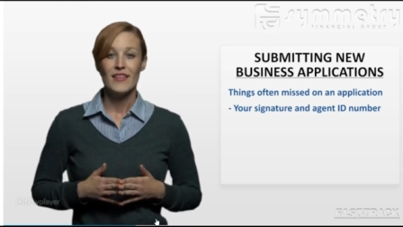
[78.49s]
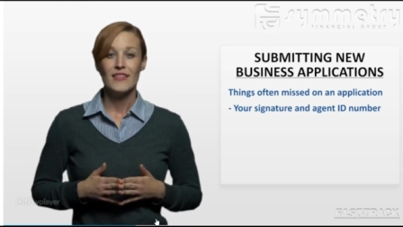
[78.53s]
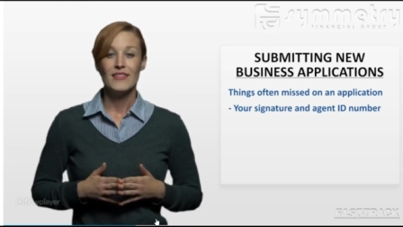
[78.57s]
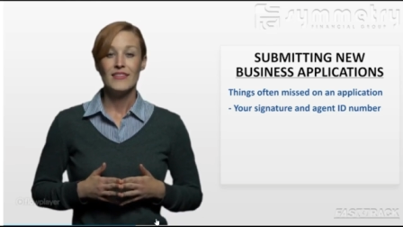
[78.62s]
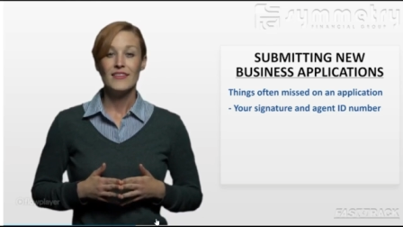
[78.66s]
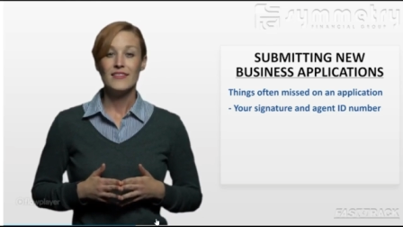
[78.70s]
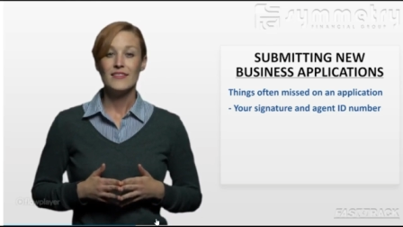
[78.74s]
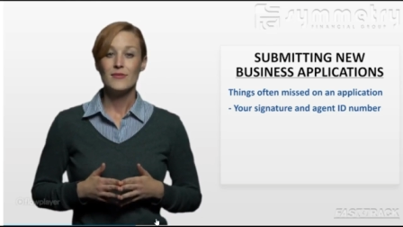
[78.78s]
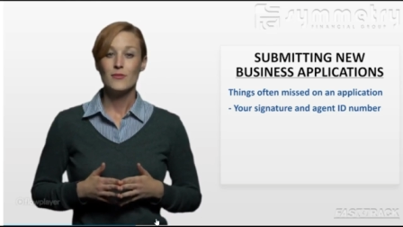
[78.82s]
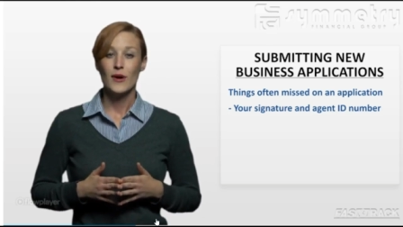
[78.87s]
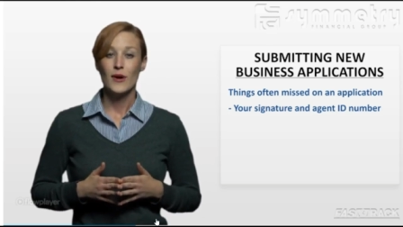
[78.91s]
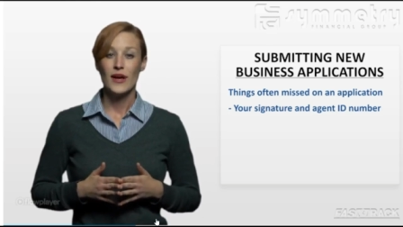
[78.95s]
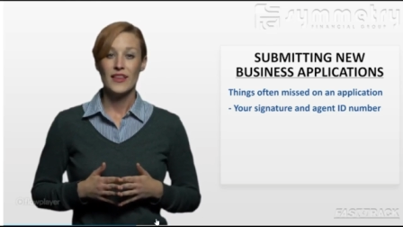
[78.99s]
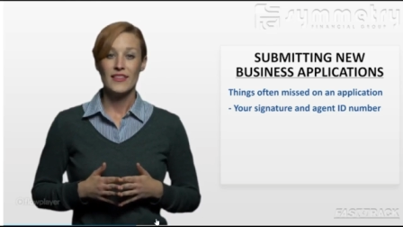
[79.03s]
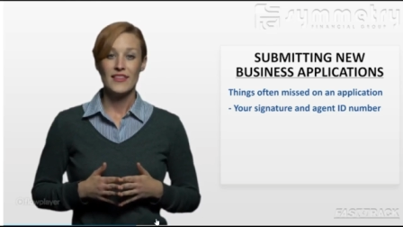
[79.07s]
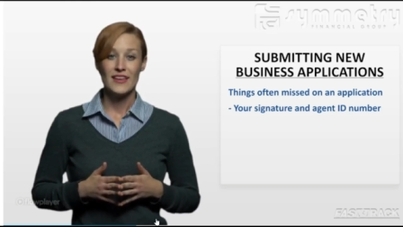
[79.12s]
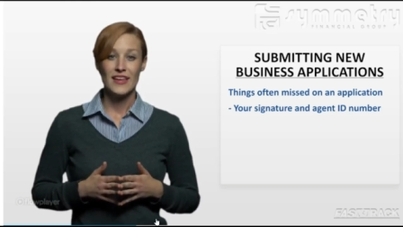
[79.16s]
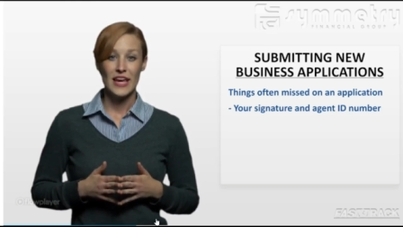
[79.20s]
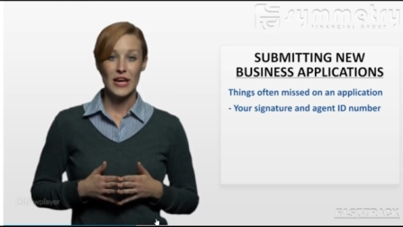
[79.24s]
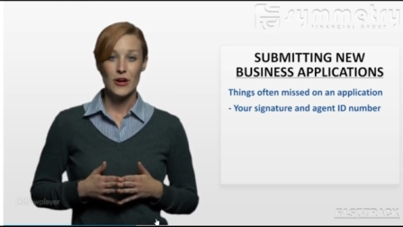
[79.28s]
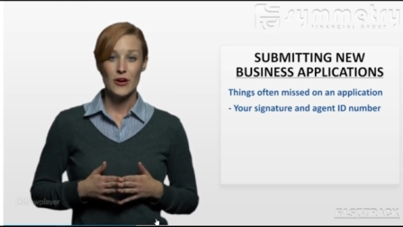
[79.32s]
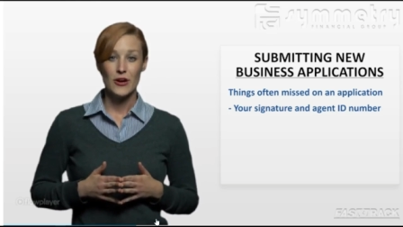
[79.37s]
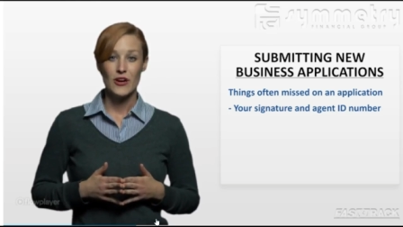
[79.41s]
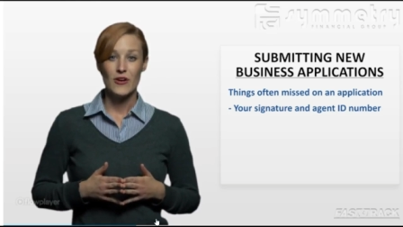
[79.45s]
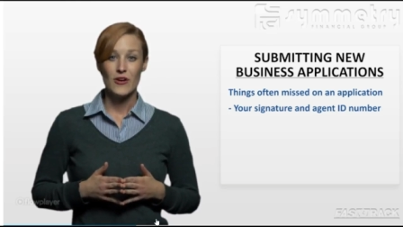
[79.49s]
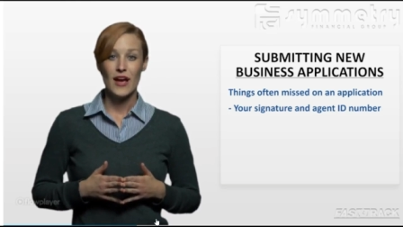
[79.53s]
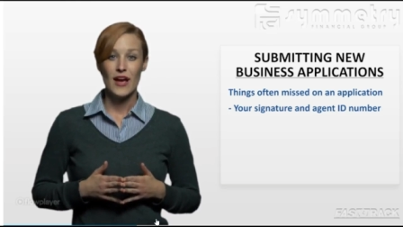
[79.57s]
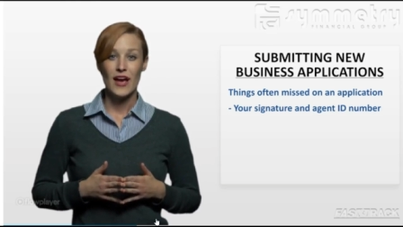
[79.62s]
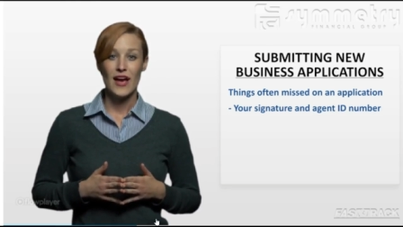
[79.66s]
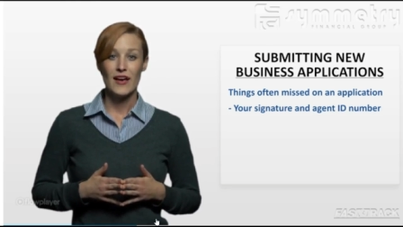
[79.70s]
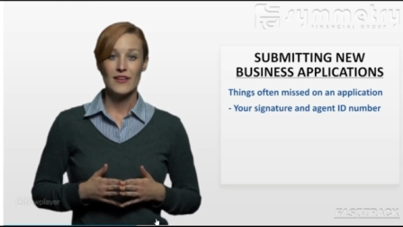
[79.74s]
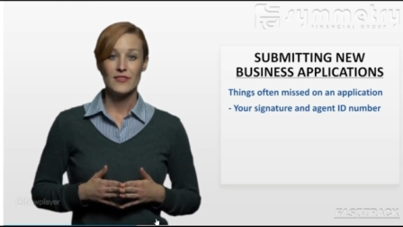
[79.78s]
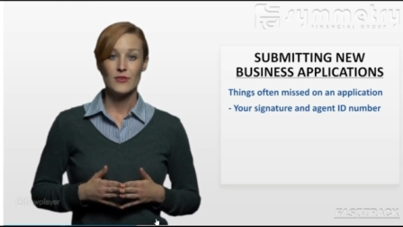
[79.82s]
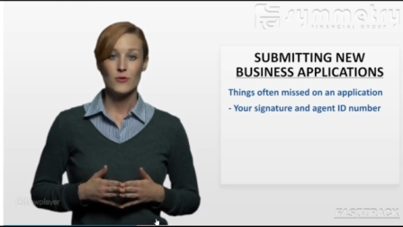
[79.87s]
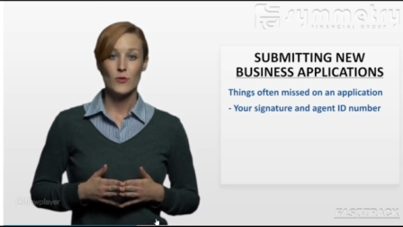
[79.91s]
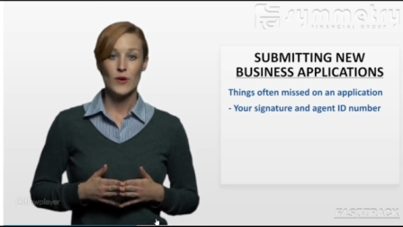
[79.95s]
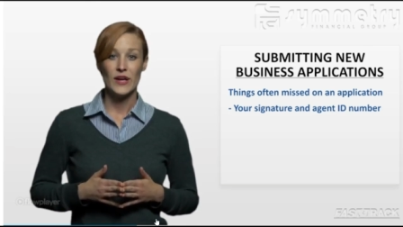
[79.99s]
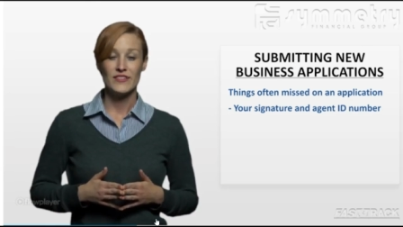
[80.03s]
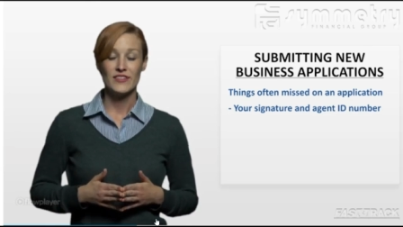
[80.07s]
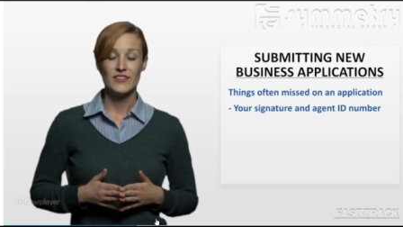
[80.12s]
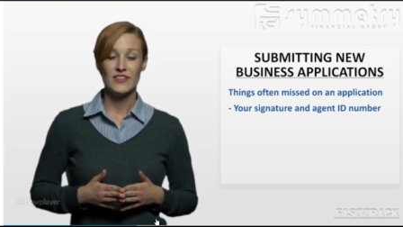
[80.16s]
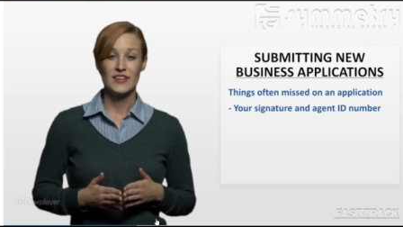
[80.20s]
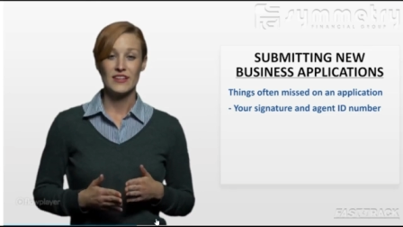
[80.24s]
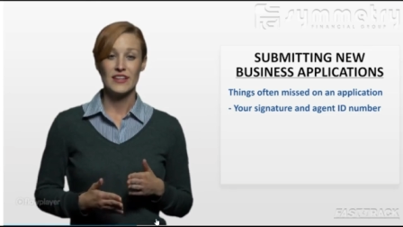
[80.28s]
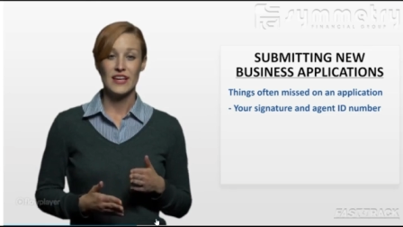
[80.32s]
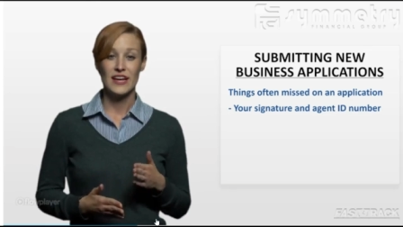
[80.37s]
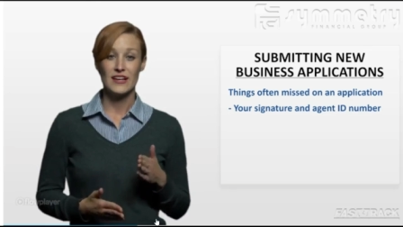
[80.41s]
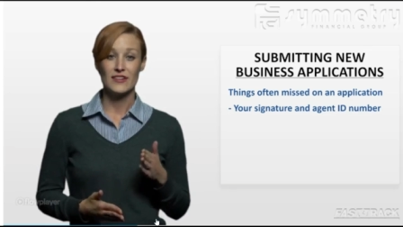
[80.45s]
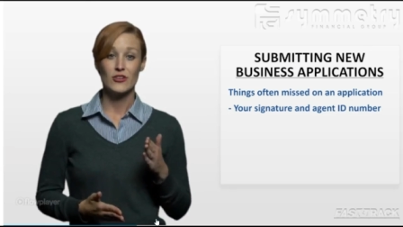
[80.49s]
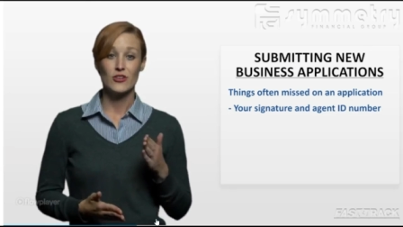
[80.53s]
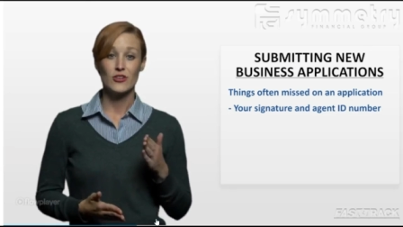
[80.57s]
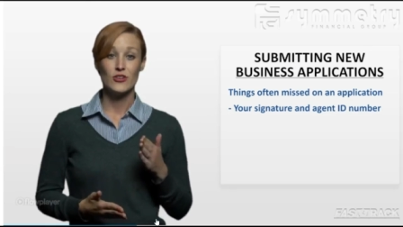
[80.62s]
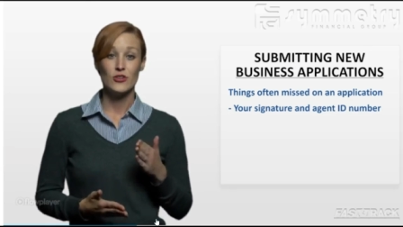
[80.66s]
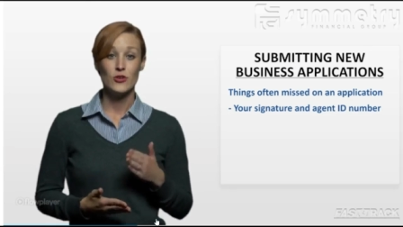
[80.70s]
This way, the carrier has a way to connect